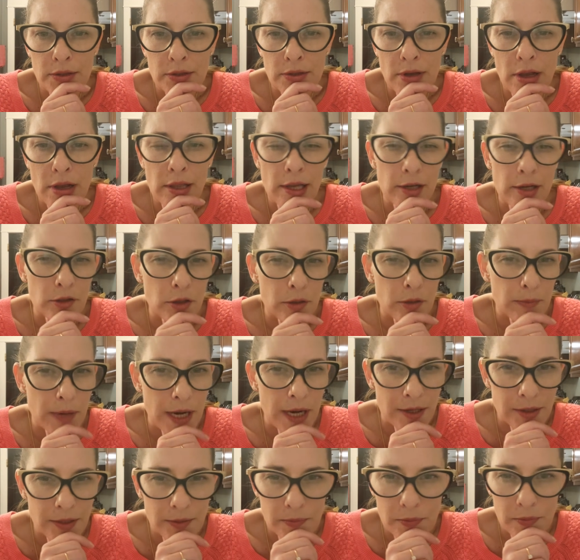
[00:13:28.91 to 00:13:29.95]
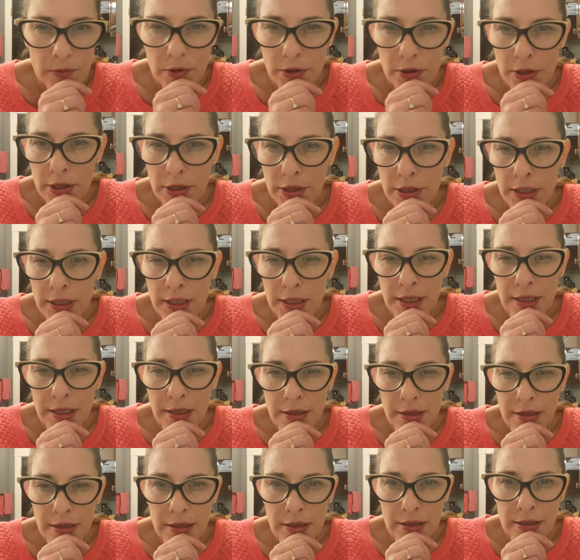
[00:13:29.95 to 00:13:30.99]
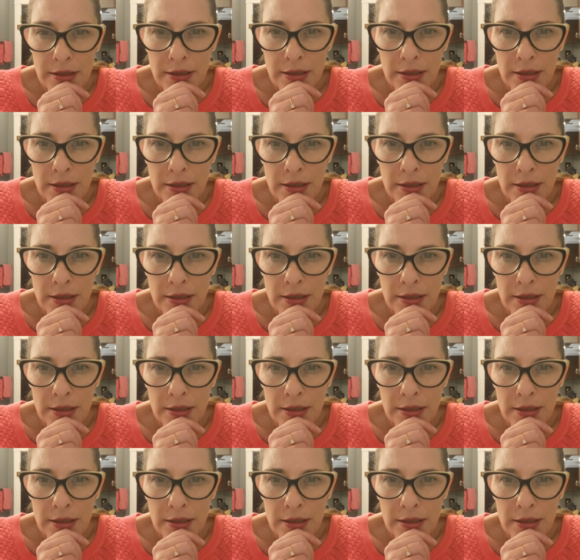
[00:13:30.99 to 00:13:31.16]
electric baseboard, heated.